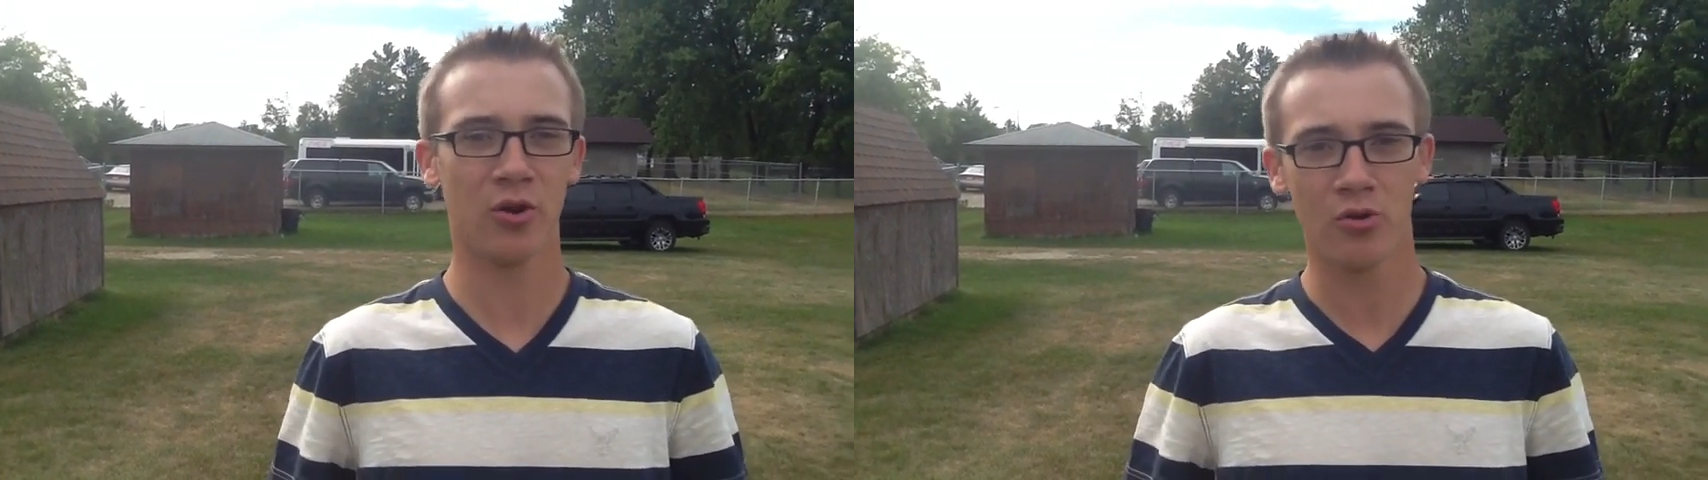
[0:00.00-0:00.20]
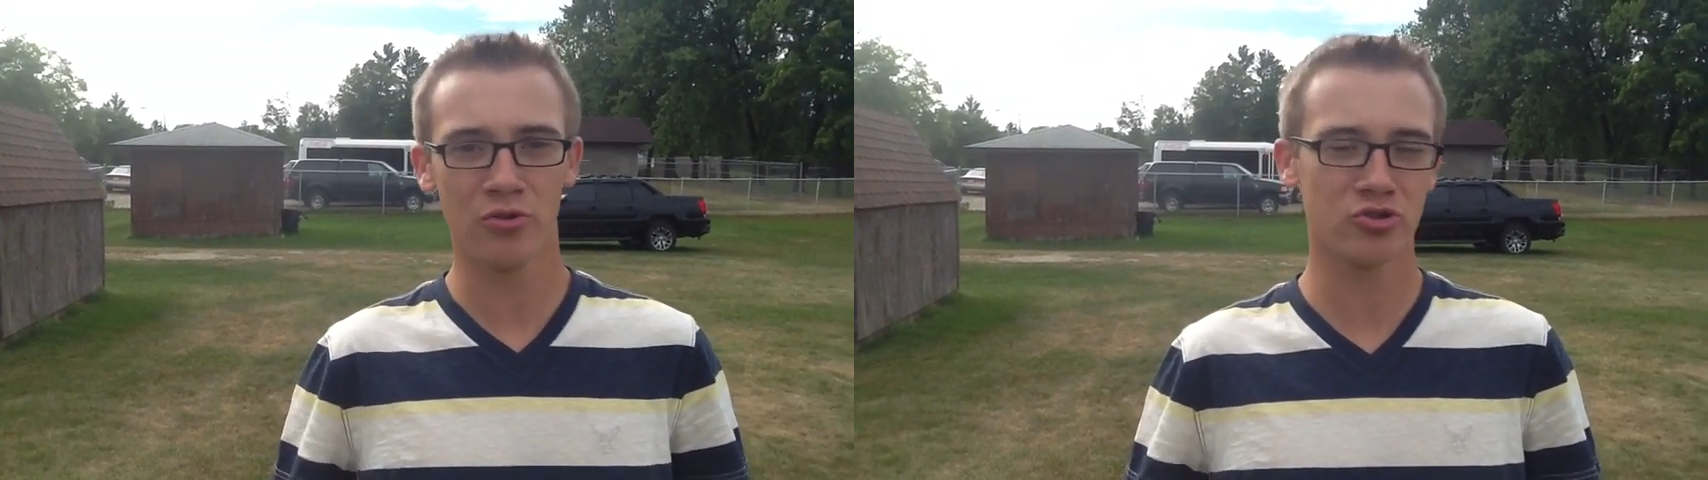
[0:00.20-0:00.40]

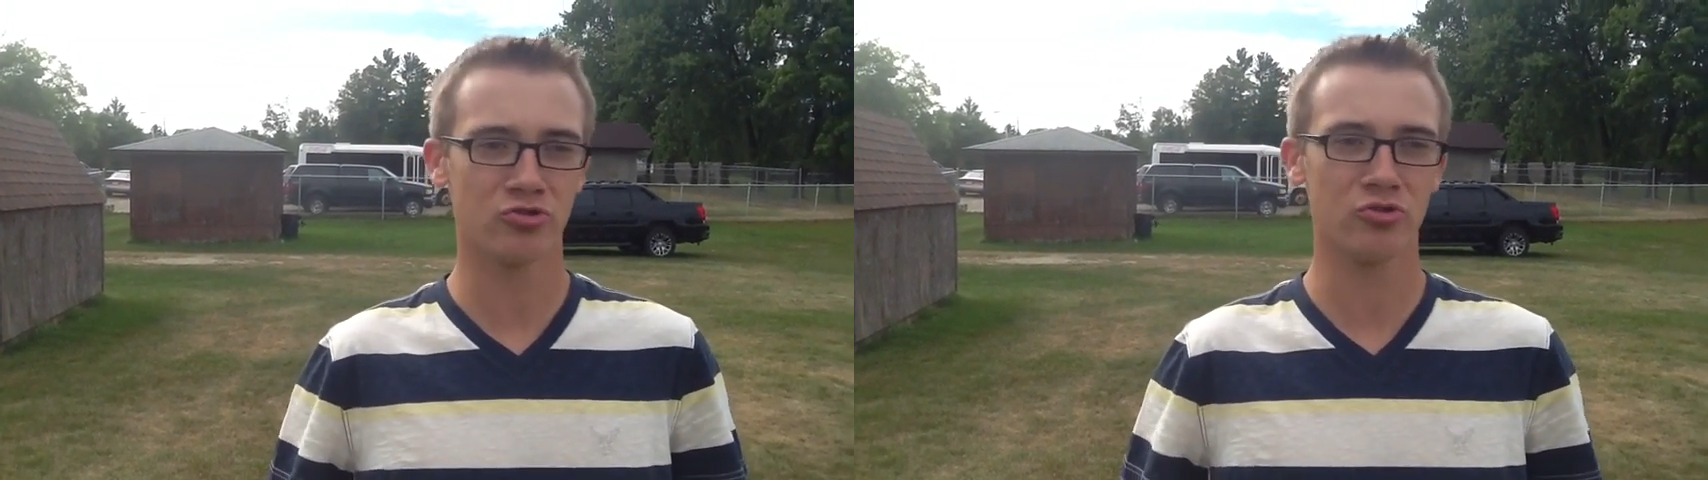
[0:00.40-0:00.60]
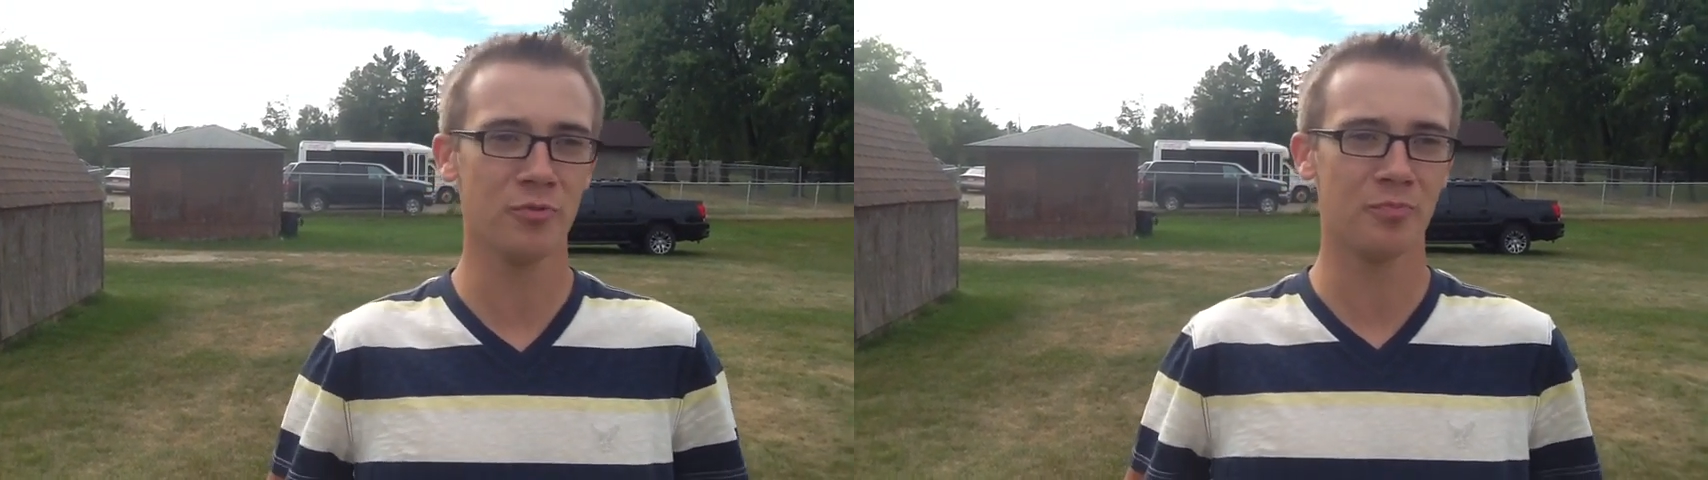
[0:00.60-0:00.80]
"Oh, you
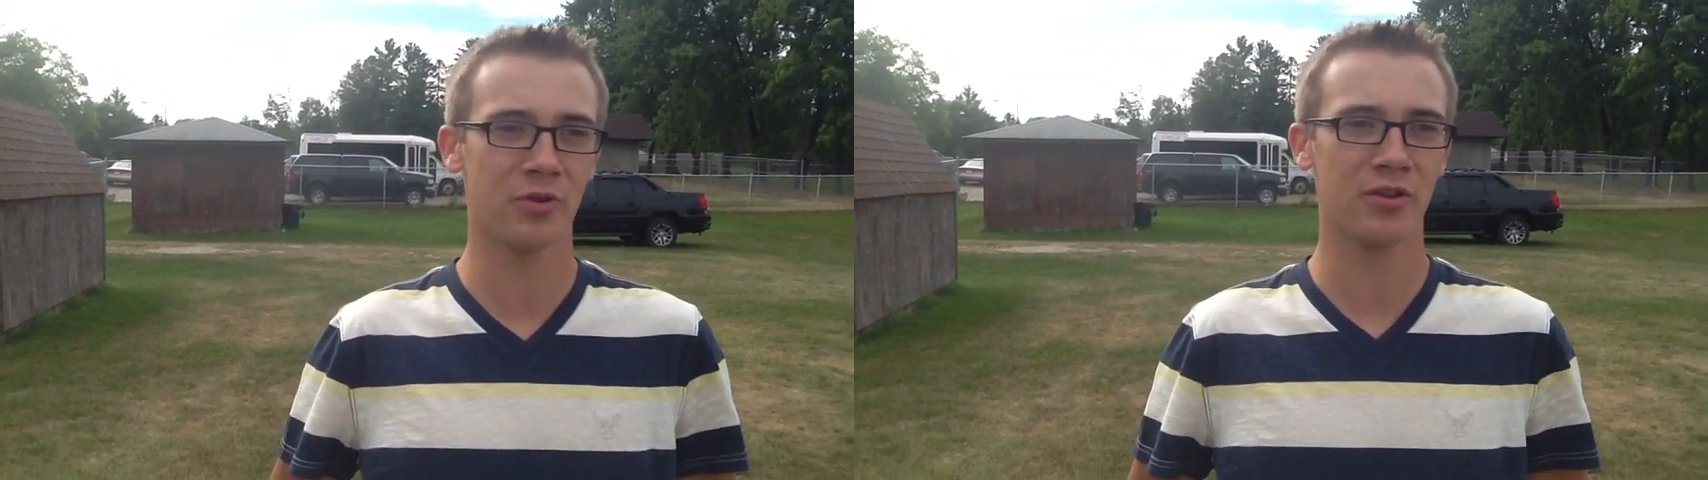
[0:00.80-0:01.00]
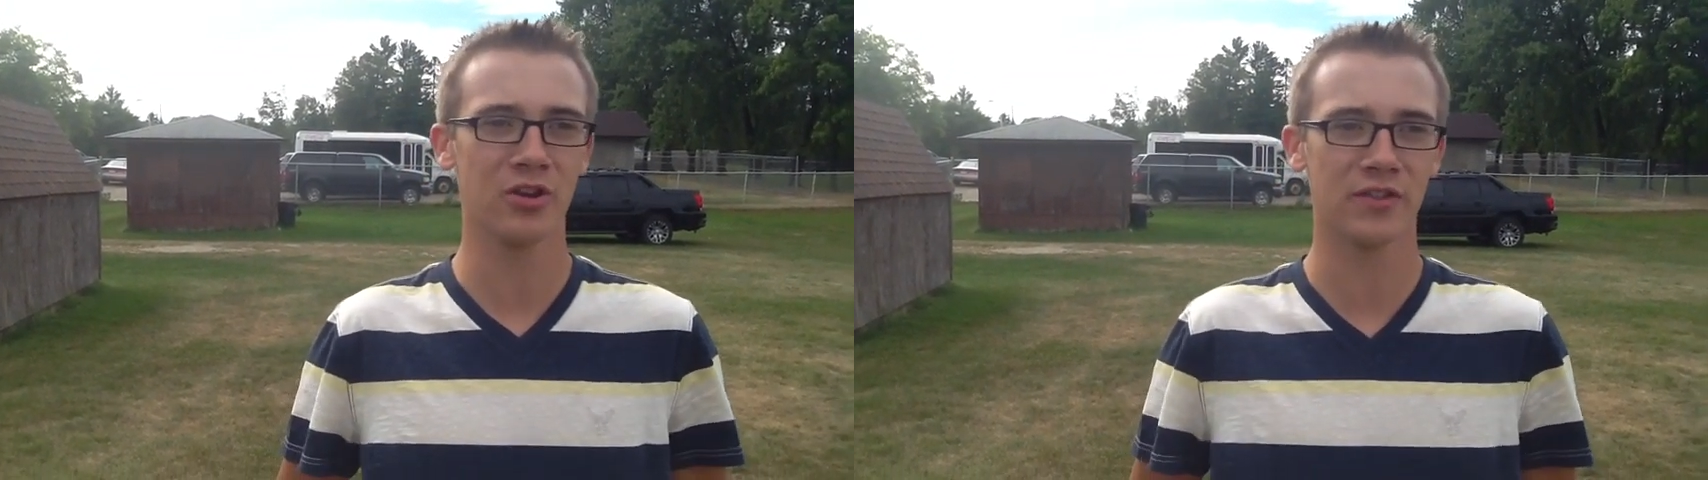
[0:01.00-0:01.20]
should be
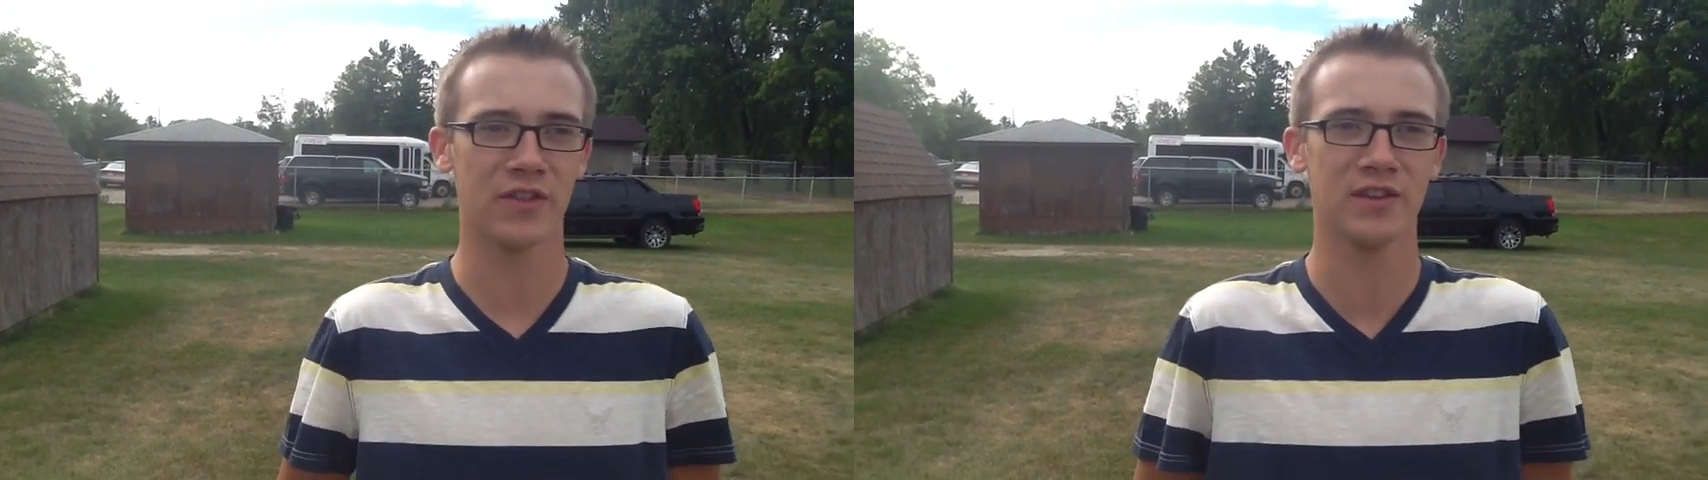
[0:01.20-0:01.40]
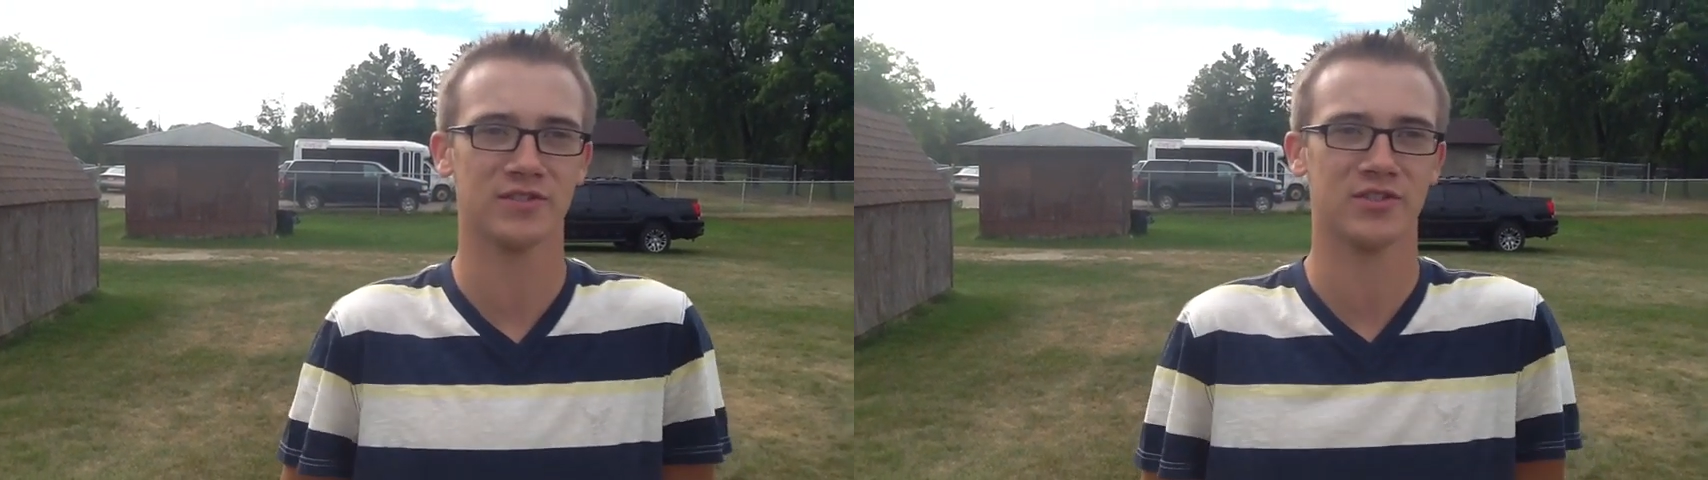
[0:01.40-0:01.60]
pretty good at this."